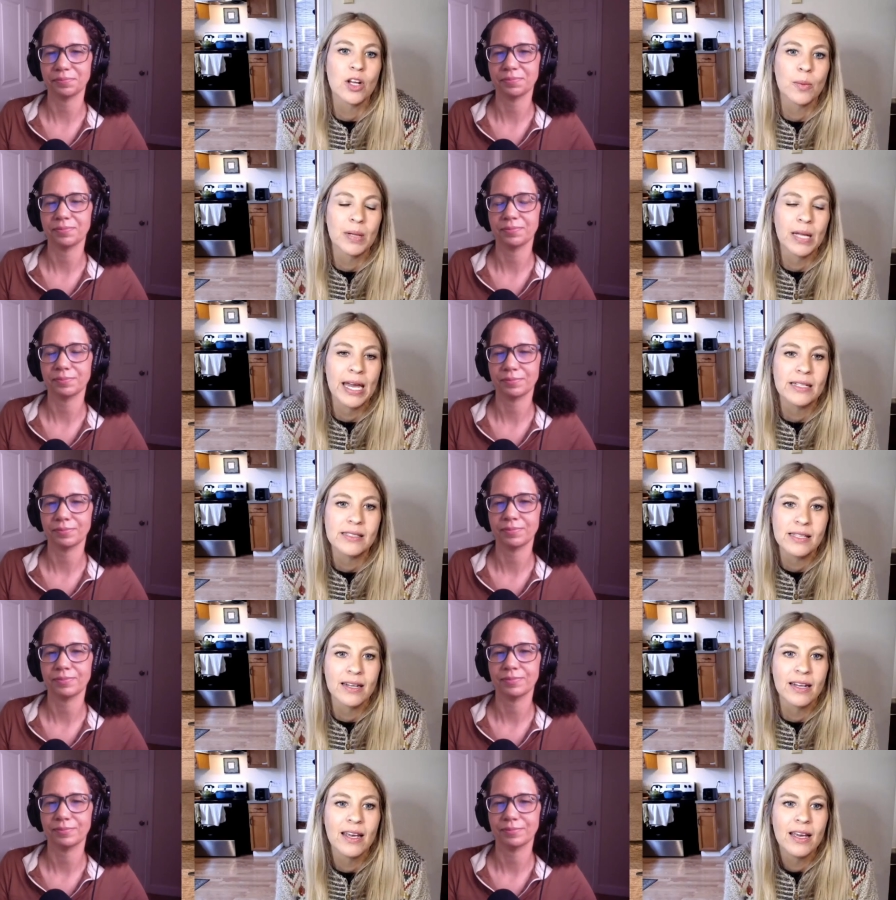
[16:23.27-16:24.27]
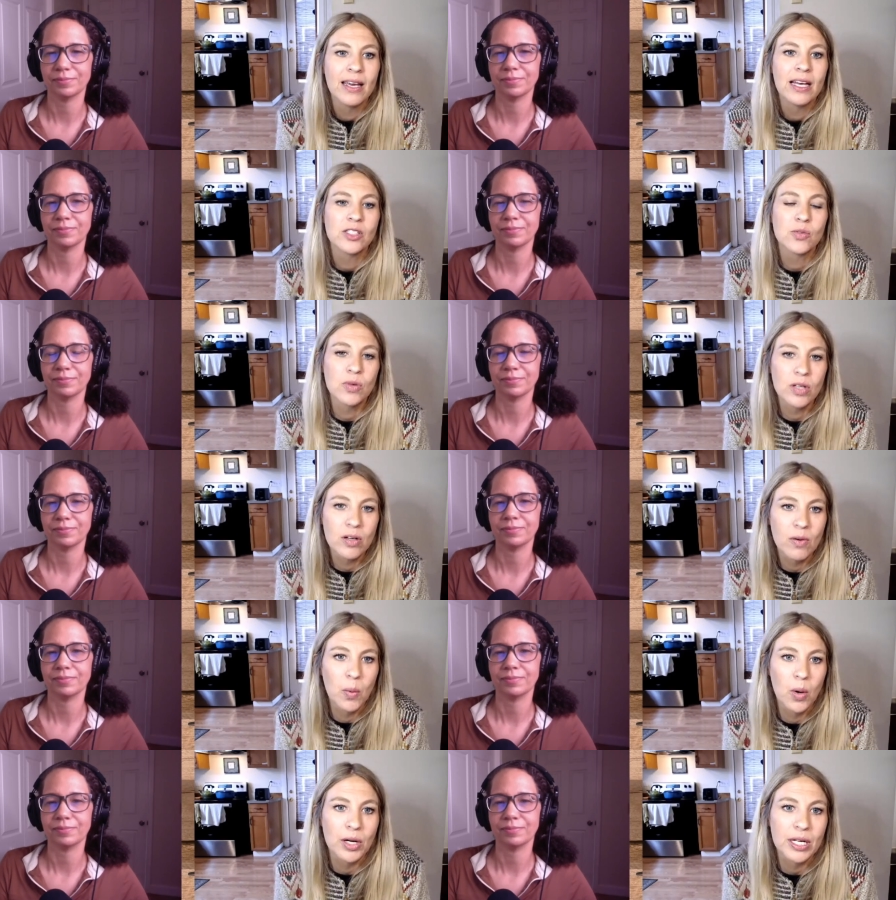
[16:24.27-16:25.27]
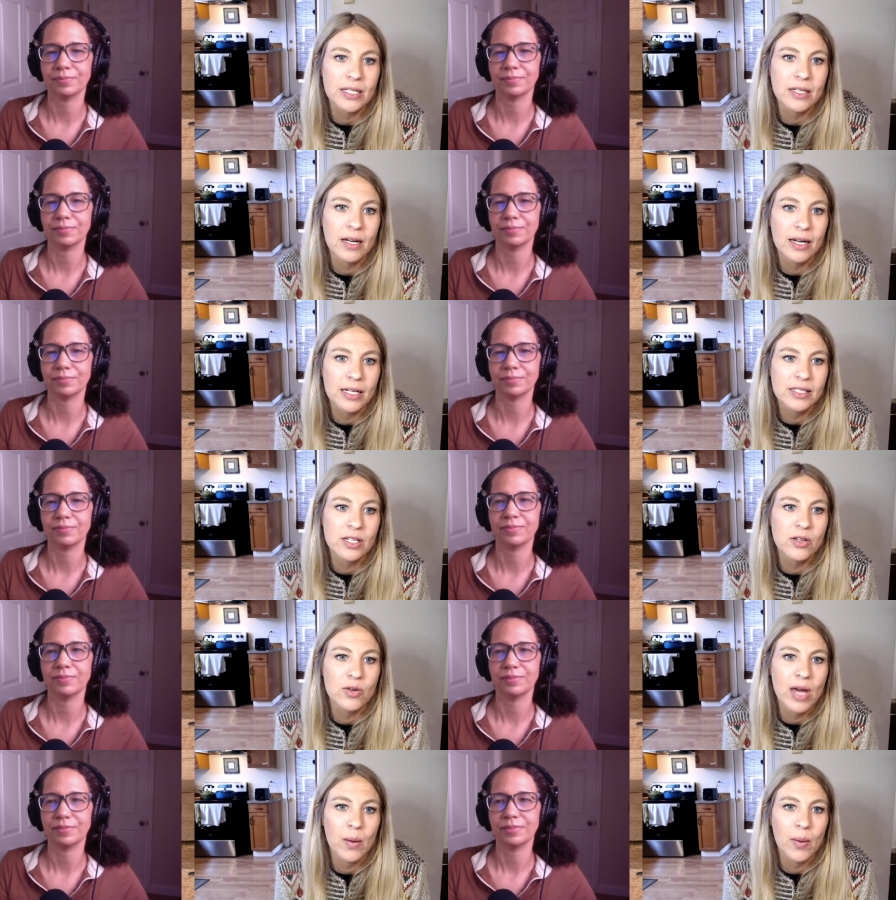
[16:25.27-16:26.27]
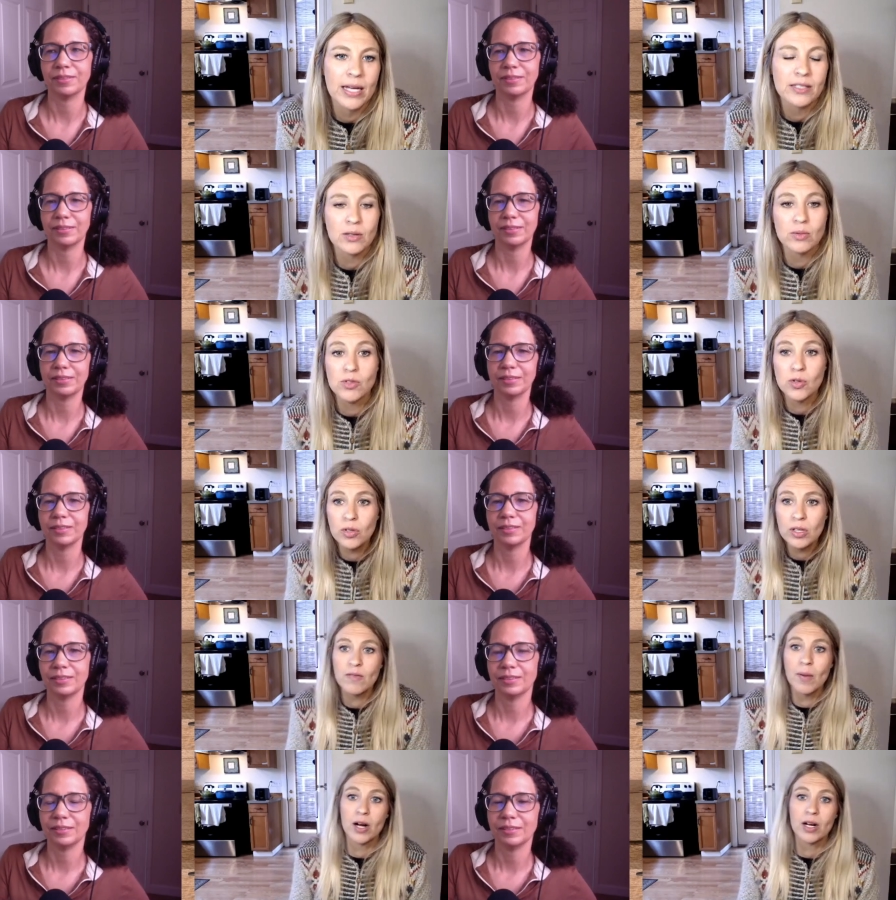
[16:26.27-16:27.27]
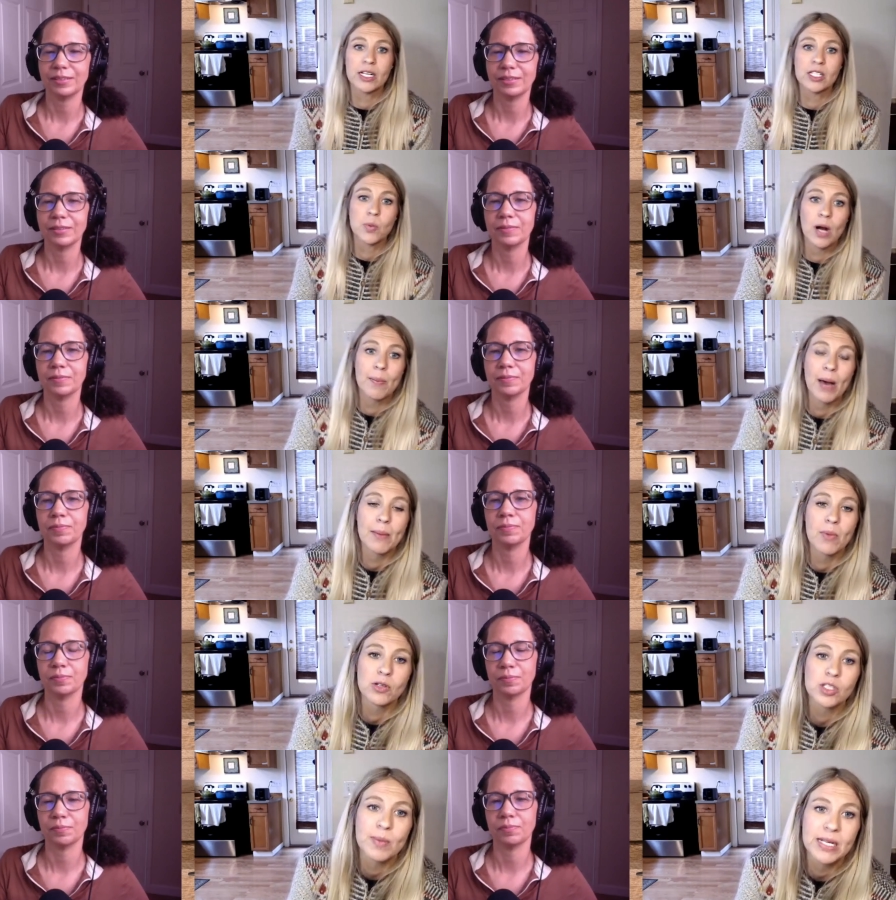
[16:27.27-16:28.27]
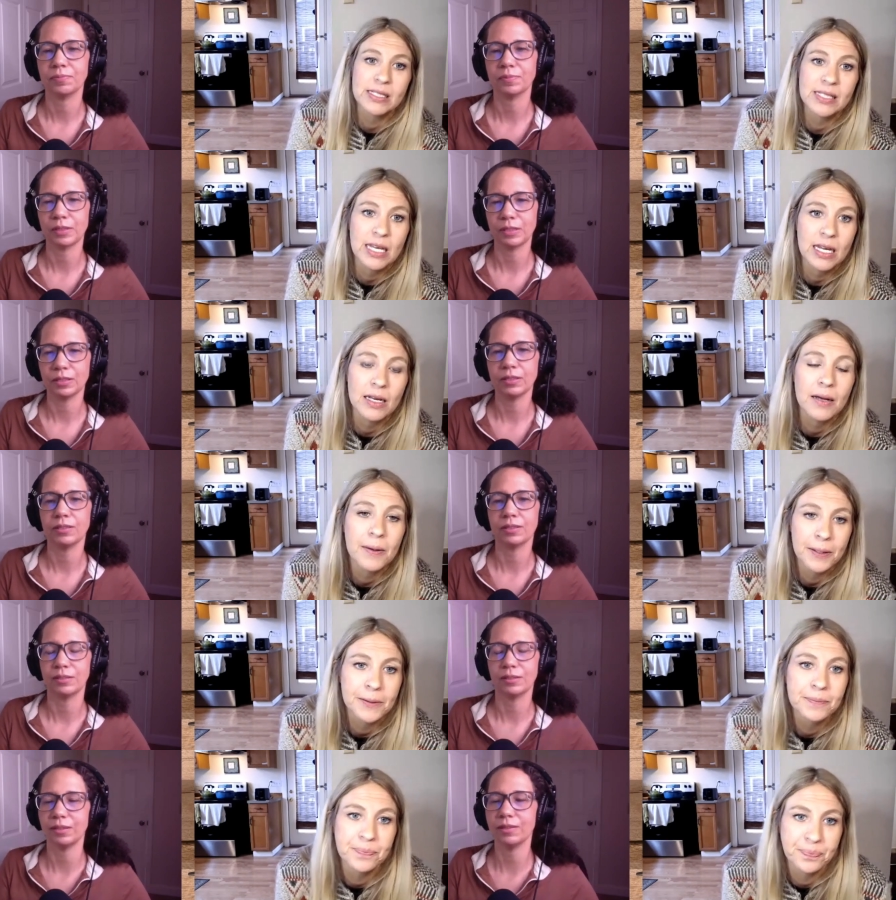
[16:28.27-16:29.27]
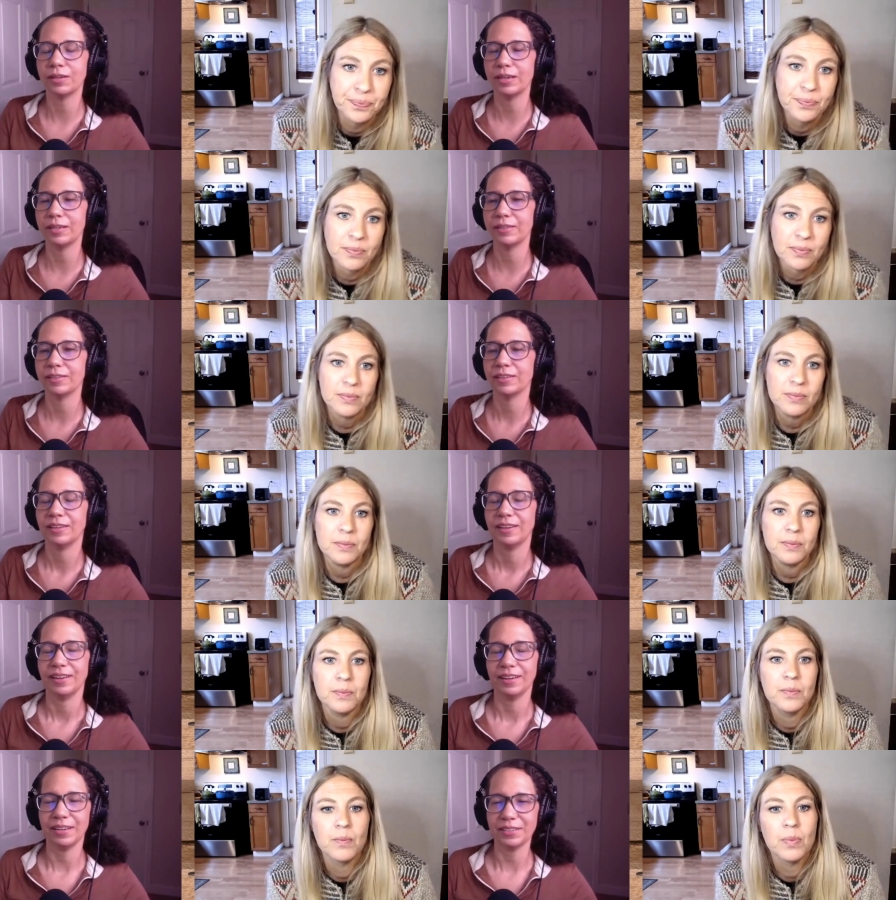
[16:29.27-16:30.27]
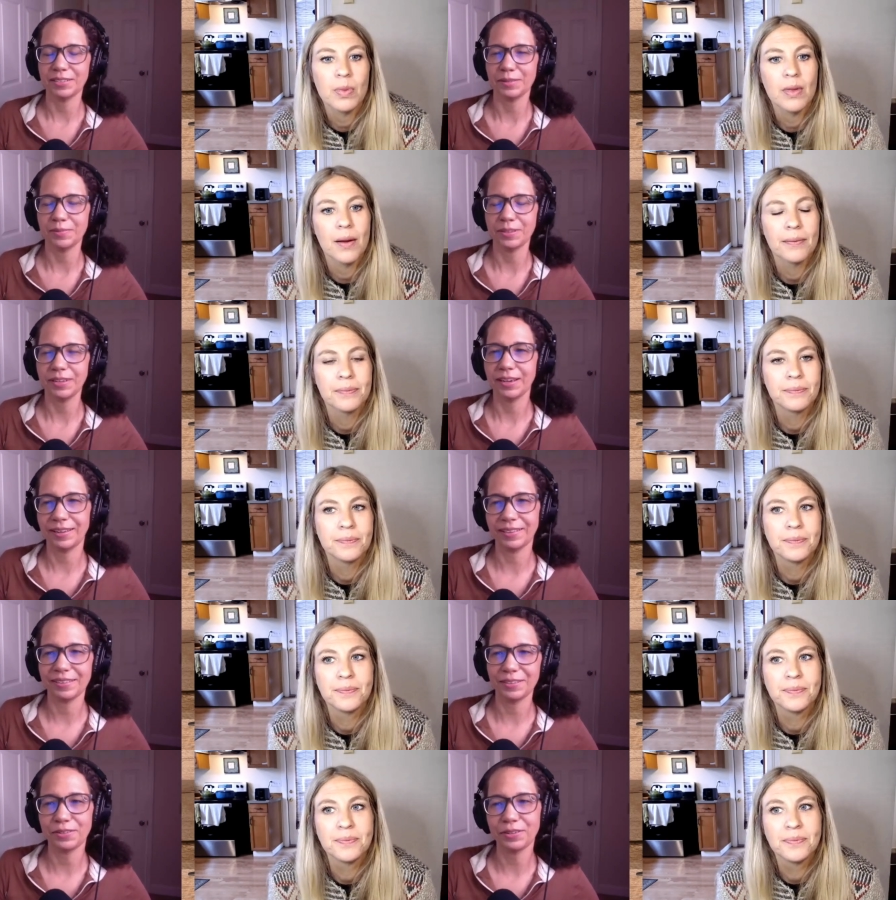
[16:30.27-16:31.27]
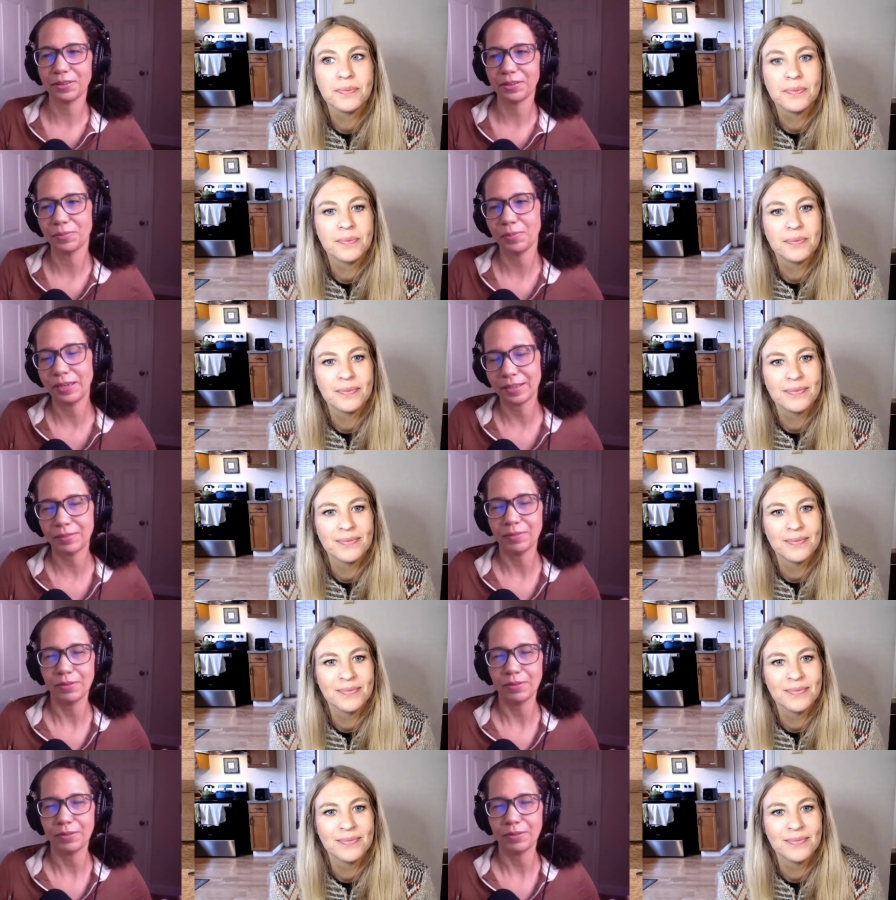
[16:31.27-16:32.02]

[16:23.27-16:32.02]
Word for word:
Speaker 1: plates and it's really rewarding uh, to do that way so true leaf market is where i buy most of my seed
Speaker 2: okay awesome yeah you're, you're making me